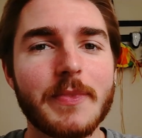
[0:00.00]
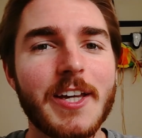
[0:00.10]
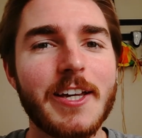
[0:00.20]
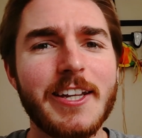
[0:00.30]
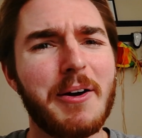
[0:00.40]

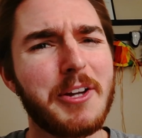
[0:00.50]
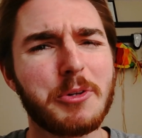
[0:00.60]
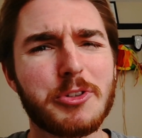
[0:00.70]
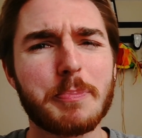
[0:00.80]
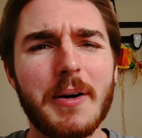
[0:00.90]
Now I know
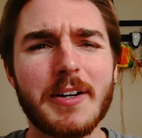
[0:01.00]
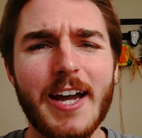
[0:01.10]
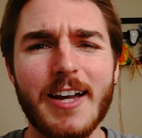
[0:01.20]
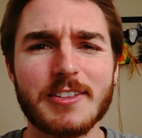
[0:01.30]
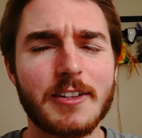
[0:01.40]
what you're probably
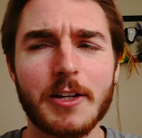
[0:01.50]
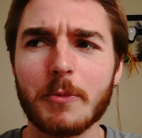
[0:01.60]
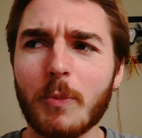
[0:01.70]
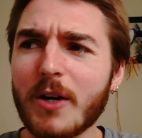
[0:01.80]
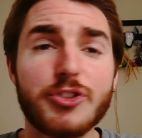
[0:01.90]
asking, like,
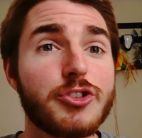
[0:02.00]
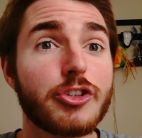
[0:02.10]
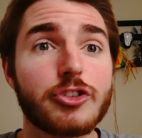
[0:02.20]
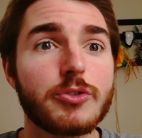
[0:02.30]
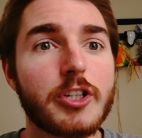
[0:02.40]
why don't you
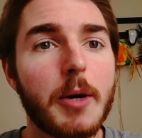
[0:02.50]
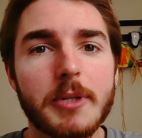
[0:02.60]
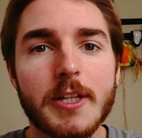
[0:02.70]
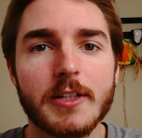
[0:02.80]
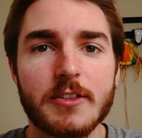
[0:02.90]
just use a
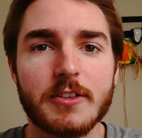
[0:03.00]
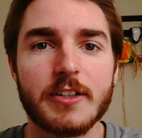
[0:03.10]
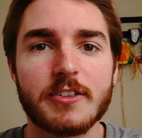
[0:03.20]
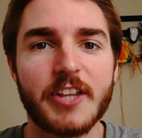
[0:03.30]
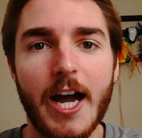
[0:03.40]
doubly linked
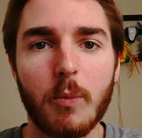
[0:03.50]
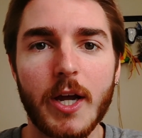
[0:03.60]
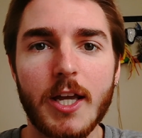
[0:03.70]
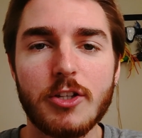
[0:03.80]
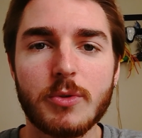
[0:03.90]
list? That
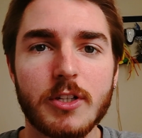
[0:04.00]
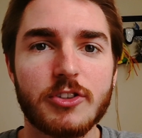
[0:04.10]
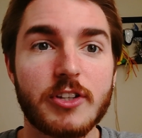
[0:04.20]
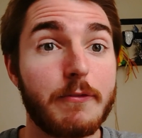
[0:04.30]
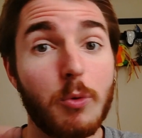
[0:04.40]
way you can
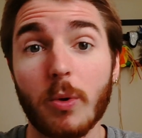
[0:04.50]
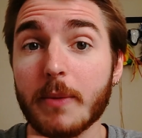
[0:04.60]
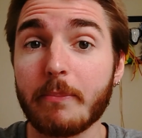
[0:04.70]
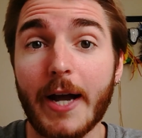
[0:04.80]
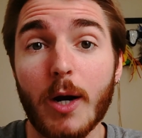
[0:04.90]
step forward
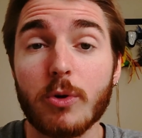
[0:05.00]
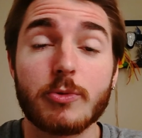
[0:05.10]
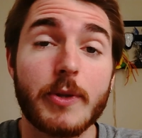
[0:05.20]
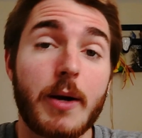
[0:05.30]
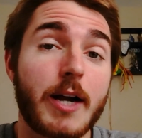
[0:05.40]
and backwards
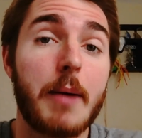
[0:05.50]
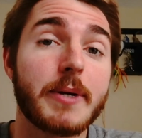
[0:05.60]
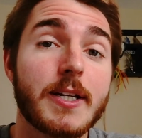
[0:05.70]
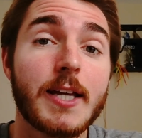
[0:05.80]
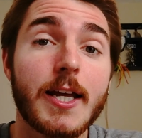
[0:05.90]
without
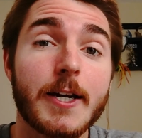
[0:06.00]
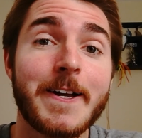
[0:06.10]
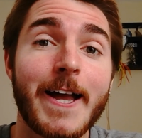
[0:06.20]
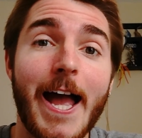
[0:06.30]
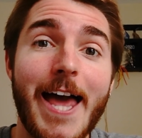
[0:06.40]
copying data,
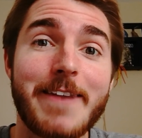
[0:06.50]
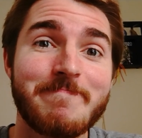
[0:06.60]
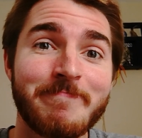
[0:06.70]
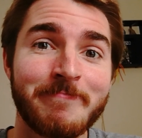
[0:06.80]
and